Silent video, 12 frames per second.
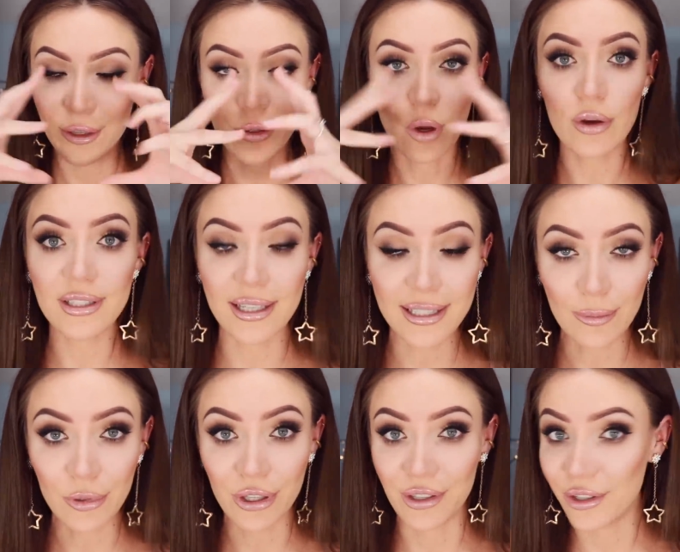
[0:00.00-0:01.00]
Your nose ends
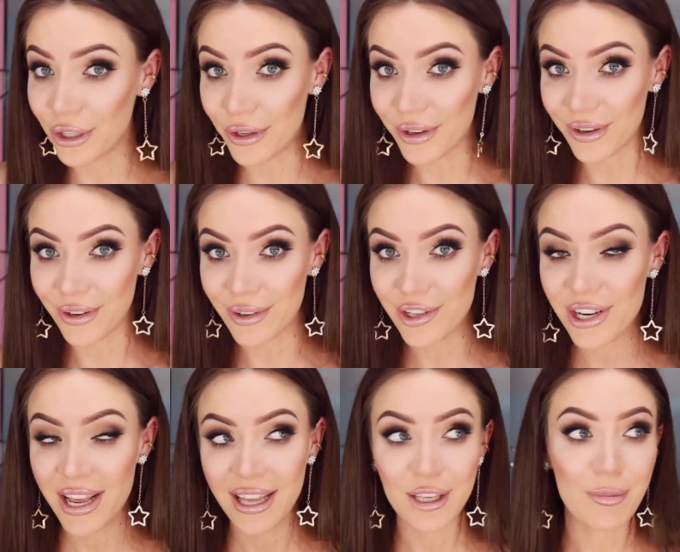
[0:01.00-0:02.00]
up looking huge.
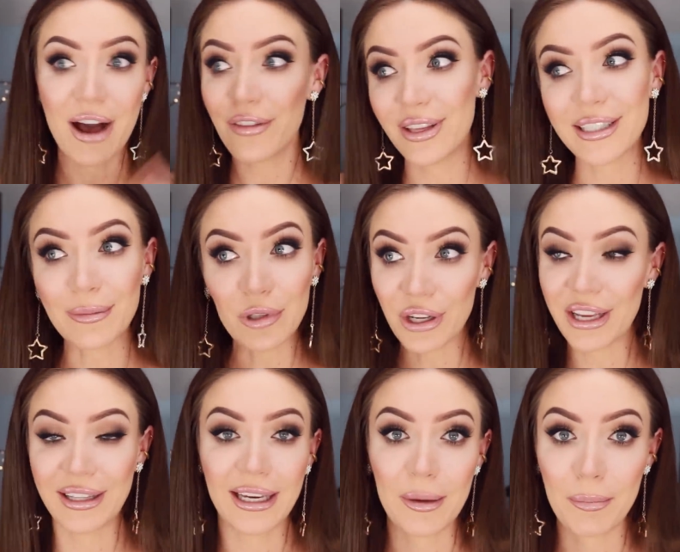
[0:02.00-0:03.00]
Your mouth ends up
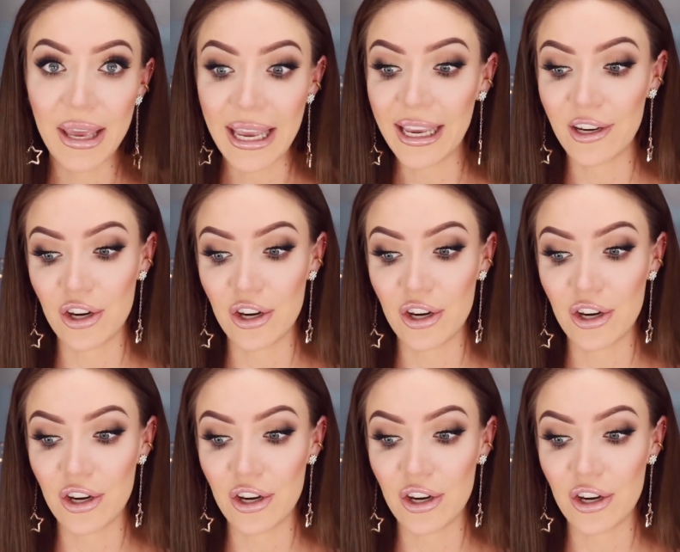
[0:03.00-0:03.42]
looking like a beak.